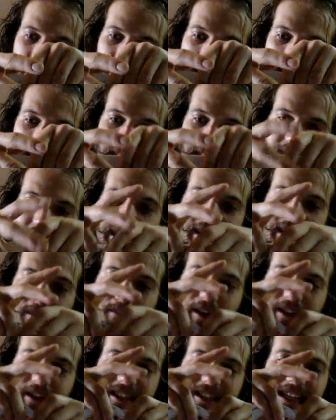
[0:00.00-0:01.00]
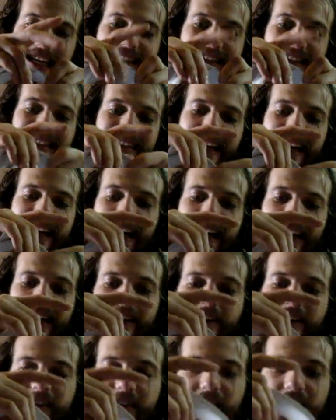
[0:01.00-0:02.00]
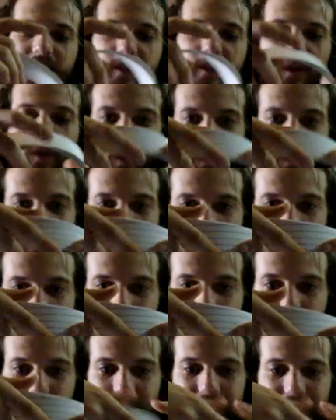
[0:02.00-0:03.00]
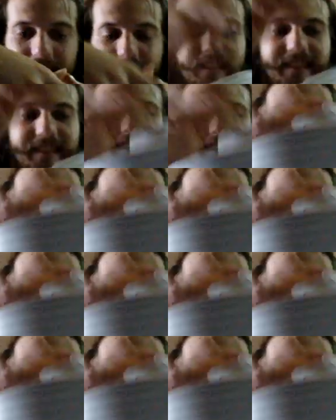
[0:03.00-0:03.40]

and much less high. Although it is this is a